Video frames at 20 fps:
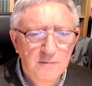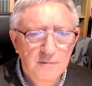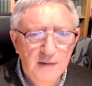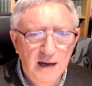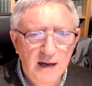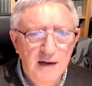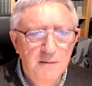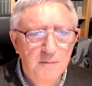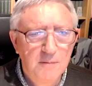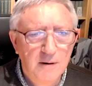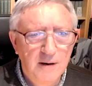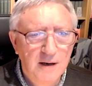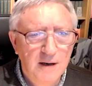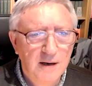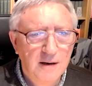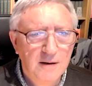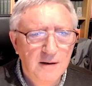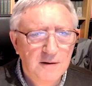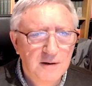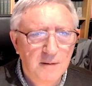Anybody?
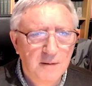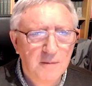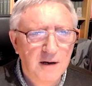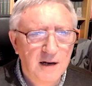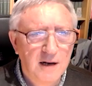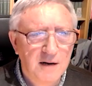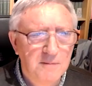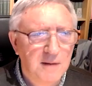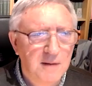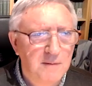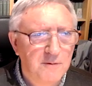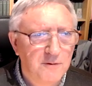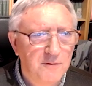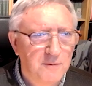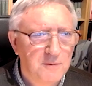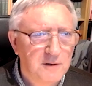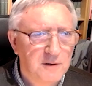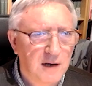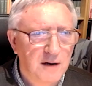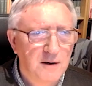Somebody remember from
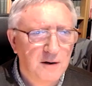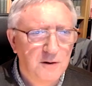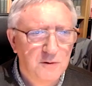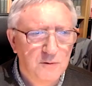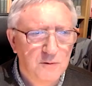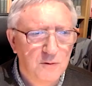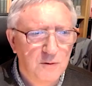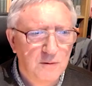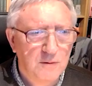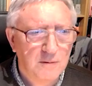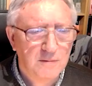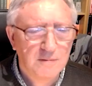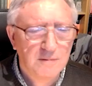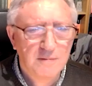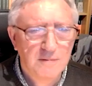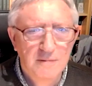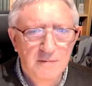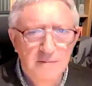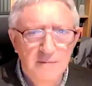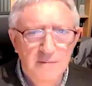Sunday school?
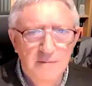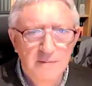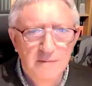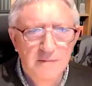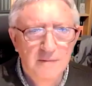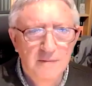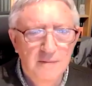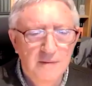Mm-hmm.